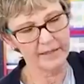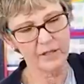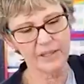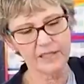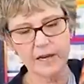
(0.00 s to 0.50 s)

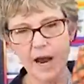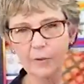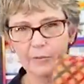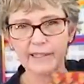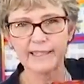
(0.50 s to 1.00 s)
So it's
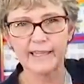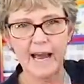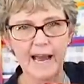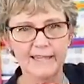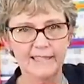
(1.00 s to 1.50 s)
not really an
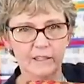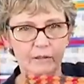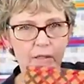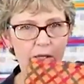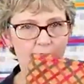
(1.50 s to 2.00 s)

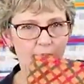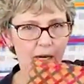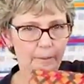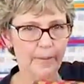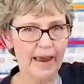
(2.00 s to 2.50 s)
ideal
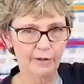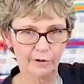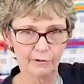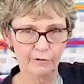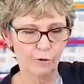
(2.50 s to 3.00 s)
uh,
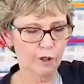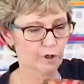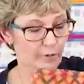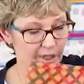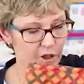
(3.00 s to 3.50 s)
pattern for
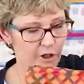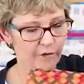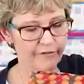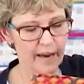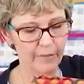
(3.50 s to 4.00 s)
directional
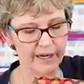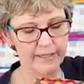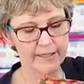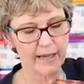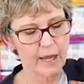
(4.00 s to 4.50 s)

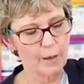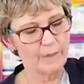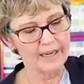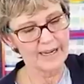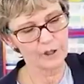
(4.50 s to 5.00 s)
fabrics,
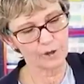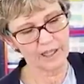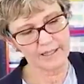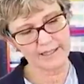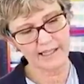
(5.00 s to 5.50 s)
but as you
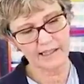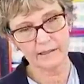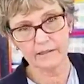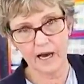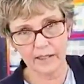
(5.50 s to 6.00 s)
can see,
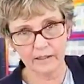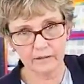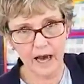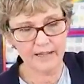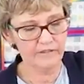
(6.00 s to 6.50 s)
not a
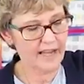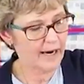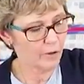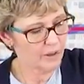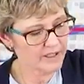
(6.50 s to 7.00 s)
lot of
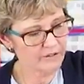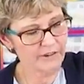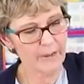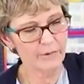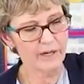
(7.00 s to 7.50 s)
that quilted
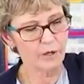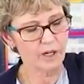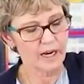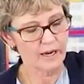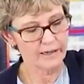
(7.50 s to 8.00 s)
fabric
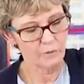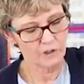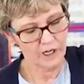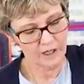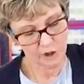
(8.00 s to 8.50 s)

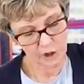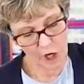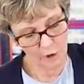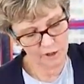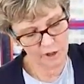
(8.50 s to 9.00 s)

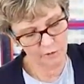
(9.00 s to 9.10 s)
shows.